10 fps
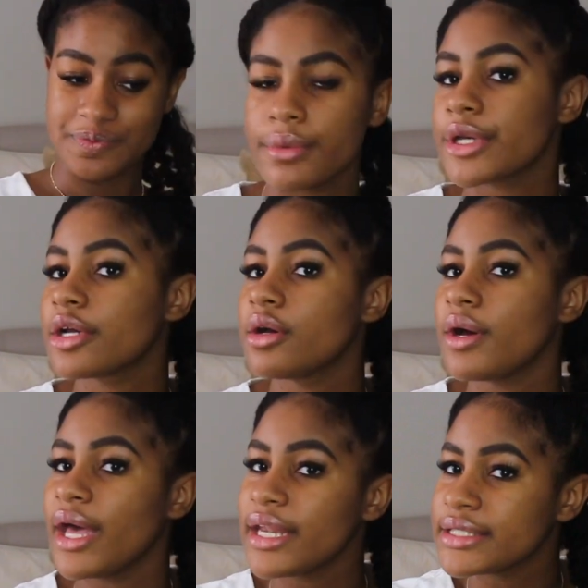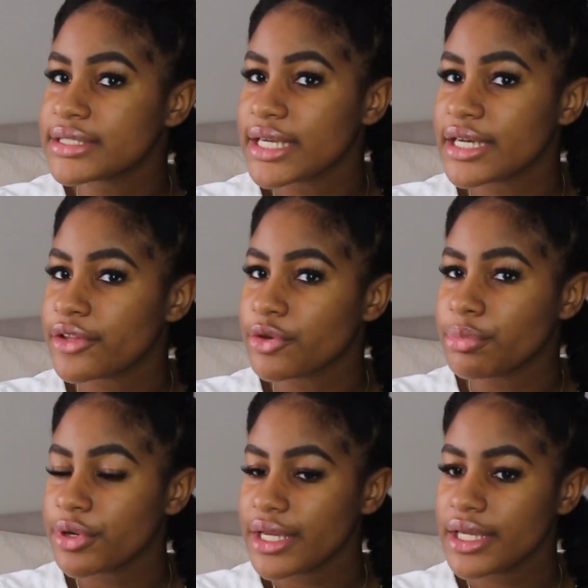We're gonna go ahead and take another
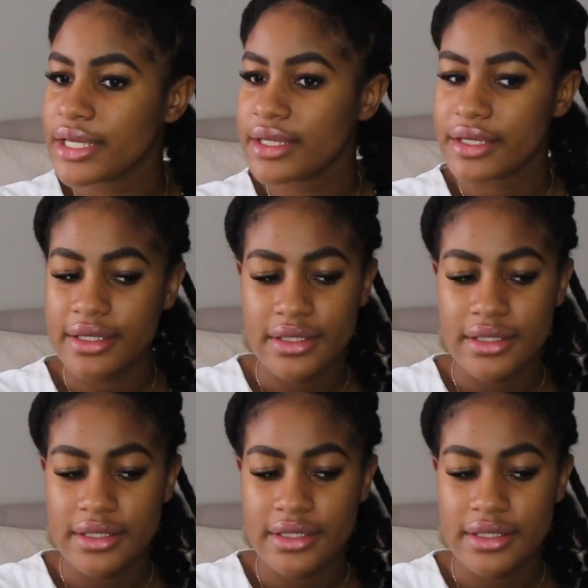braid.